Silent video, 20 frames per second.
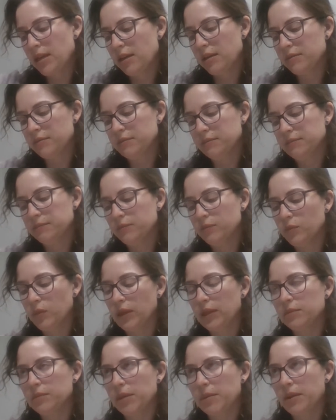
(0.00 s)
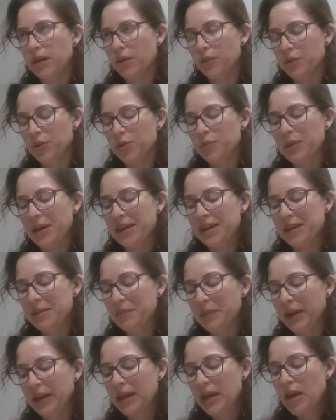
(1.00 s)
and well, maybe not when you're baking,
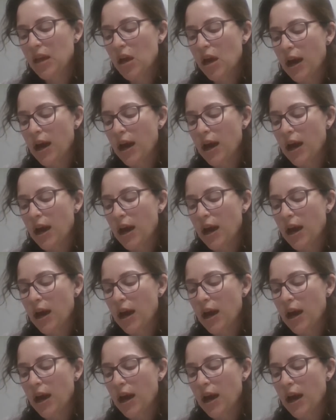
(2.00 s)
but